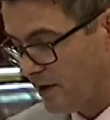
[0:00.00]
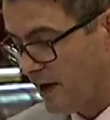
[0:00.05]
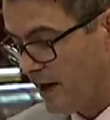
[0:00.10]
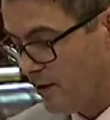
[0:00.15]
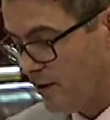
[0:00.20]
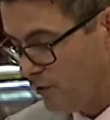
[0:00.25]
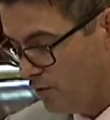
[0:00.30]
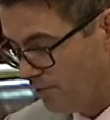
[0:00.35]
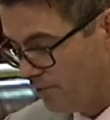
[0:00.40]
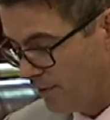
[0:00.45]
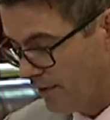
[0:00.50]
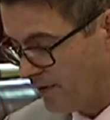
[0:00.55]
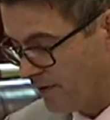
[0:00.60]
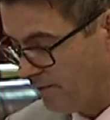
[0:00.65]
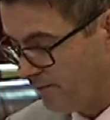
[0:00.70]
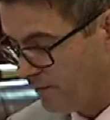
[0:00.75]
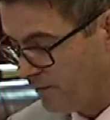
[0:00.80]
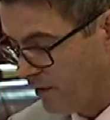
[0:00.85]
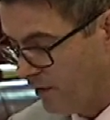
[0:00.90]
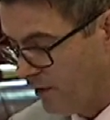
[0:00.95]
and New
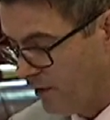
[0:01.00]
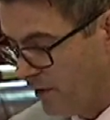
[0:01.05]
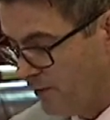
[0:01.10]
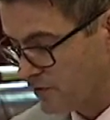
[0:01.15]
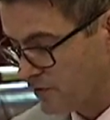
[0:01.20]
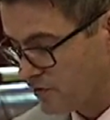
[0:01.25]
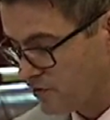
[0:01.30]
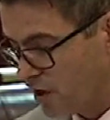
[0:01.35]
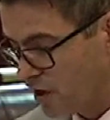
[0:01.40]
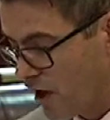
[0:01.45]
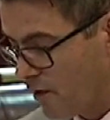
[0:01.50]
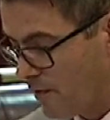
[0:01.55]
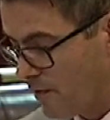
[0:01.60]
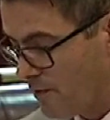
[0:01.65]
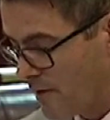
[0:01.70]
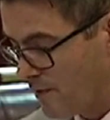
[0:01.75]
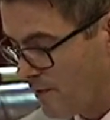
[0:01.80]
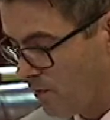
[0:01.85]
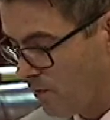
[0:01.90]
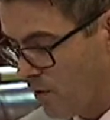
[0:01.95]
Britain. It was a time
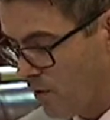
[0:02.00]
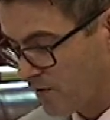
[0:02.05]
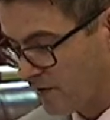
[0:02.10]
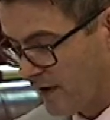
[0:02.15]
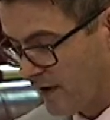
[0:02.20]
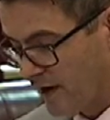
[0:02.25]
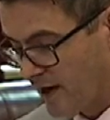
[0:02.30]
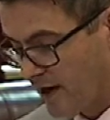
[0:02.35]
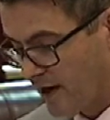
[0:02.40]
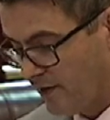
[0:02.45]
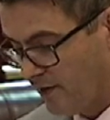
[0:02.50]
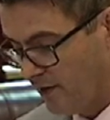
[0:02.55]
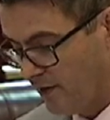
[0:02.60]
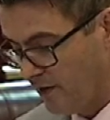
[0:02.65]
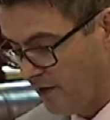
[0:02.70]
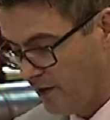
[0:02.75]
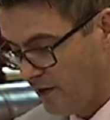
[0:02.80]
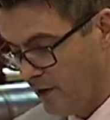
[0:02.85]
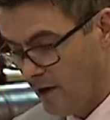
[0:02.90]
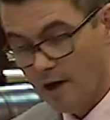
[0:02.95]
when people worked hard
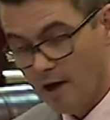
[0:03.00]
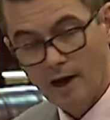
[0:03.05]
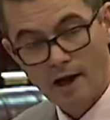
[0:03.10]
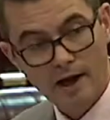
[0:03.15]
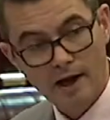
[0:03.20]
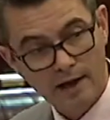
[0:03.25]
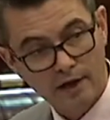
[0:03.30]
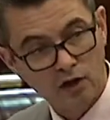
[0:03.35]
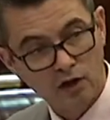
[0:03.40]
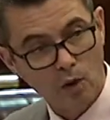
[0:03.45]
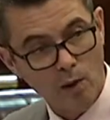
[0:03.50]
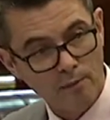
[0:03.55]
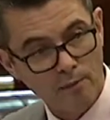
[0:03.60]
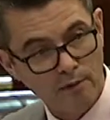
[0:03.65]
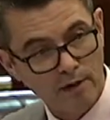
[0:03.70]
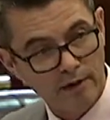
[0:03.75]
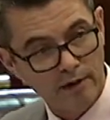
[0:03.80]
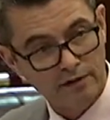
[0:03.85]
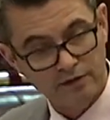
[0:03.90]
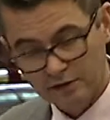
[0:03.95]
and
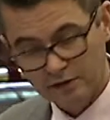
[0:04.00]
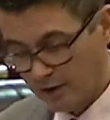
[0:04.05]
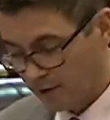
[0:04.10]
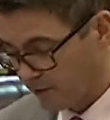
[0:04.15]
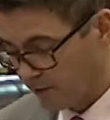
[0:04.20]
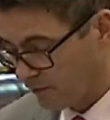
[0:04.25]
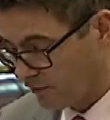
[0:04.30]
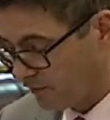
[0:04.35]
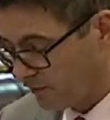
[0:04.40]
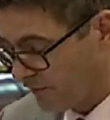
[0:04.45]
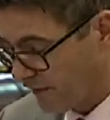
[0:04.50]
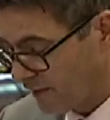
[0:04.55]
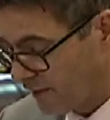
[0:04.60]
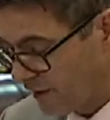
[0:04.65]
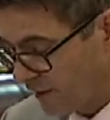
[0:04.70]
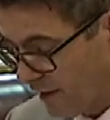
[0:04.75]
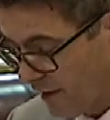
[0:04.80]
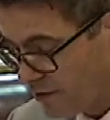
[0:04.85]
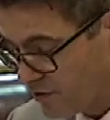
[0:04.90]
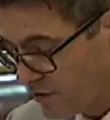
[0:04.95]
cooperated together to defend
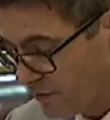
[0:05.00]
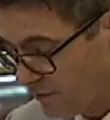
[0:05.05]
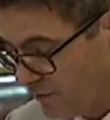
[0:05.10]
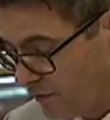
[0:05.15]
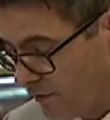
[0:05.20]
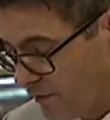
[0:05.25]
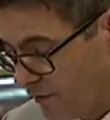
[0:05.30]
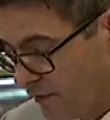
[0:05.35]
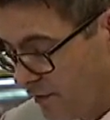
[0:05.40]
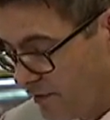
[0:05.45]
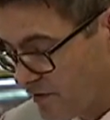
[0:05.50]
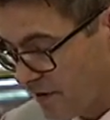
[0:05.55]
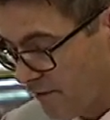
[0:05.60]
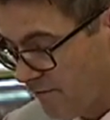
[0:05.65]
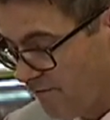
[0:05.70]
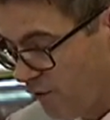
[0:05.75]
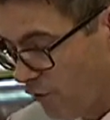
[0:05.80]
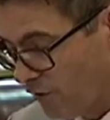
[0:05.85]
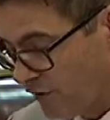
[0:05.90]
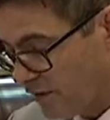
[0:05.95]
the nation.
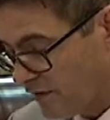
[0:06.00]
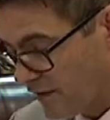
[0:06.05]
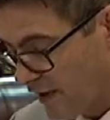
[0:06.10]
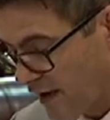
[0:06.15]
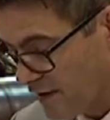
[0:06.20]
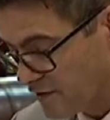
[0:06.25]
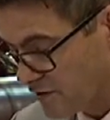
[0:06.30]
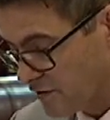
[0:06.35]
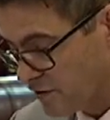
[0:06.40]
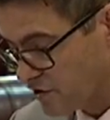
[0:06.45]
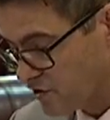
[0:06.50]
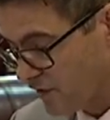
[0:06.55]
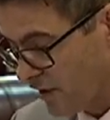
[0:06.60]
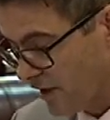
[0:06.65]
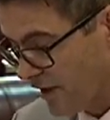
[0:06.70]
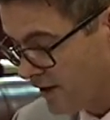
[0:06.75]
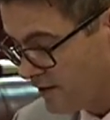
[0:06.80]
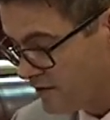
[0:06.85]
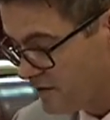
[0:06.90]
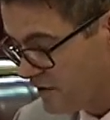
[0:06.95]
Some 40,000
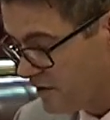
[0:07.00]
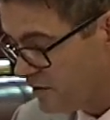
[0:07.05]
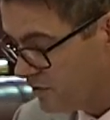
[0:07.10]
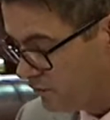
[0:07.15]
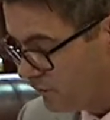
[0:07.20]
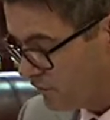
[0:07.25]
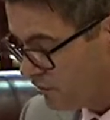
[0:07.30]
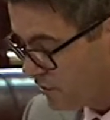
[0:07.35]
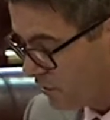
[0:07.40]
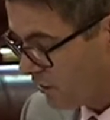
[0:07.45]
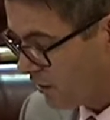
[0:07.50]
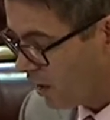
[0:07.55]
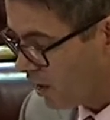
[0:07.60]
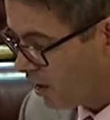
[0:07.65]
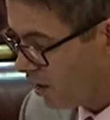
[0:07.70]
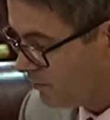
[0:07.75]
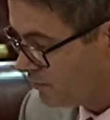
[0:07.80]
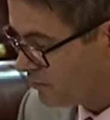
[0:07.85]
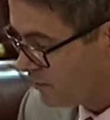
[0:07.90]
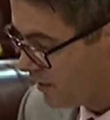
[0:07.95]
Australians didn't return
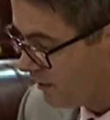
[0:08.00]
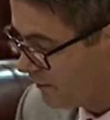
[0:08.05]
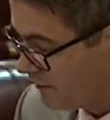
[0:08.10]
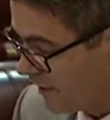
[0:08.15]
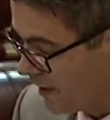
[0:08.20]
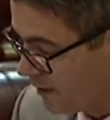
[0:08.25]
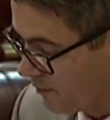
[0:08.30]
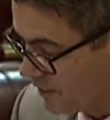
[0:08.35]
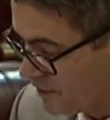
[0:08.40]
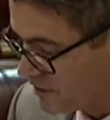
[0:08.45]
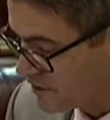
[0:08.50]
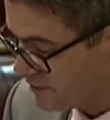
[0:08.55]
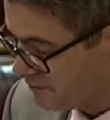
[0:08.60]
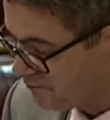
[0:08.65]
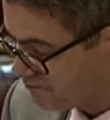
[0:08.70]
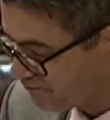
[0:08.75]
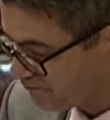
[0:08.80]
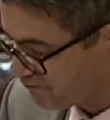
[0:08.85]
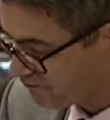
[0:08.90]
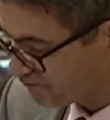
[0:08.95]
home to their families.
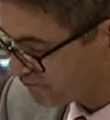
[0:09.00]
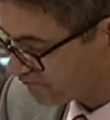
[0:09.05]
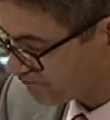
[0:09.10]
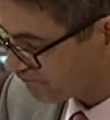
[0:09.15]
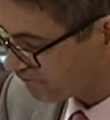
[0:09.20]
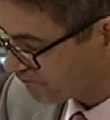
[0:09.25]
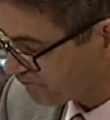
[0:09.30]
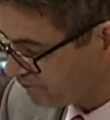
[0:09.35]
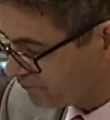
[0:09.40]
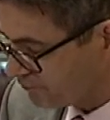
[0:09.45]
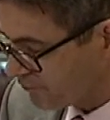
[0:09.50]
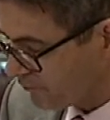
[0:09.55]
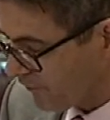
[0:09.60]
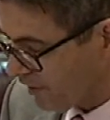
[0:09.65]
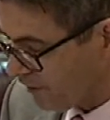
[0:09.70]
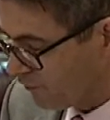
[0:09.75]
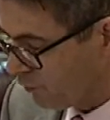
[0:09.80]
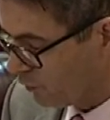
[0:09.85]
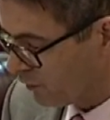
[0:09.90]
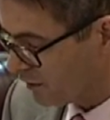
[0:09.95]

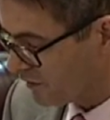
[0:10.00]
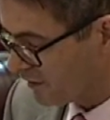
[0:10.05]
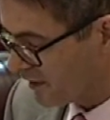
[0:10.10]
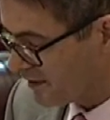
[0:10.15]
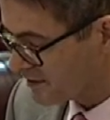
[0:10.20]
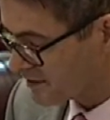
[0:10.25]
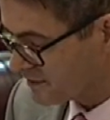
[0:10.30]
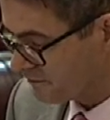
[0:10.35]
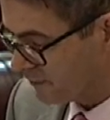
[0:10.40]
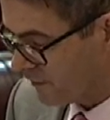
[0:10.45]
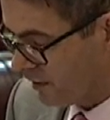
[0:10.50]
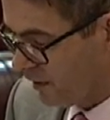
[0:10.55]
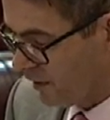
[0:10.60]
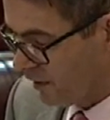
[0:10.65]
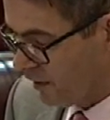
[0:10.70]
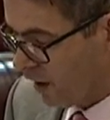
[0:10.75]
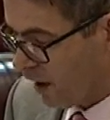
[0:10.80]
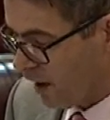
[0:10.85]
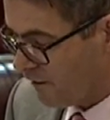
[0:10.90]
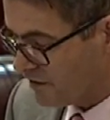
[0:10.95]
40,000.
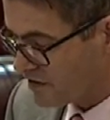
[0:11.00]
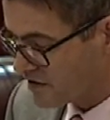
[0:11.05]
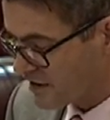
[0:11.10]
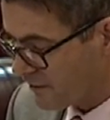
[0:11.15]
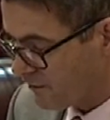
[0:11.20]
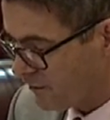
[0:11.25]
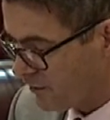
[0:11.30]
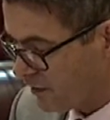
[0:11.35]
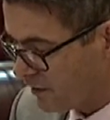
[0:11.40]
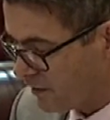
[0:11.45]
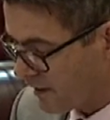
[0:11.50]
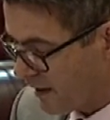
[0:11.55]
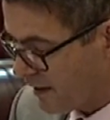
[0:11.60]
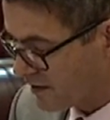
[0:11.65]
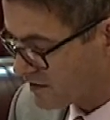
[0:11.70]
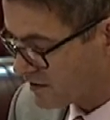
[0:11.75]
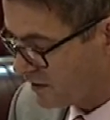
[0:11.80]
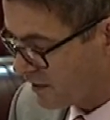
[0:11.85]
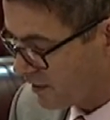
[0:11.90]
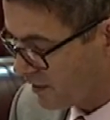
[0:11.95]
Over
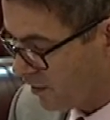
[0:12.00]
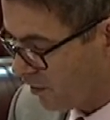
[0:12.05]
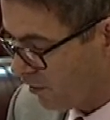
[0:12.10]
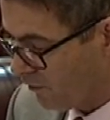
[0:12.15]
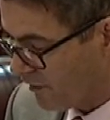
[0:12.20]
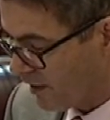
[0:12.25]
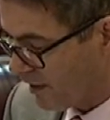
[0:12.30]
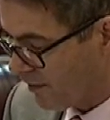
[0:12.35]
17,000 of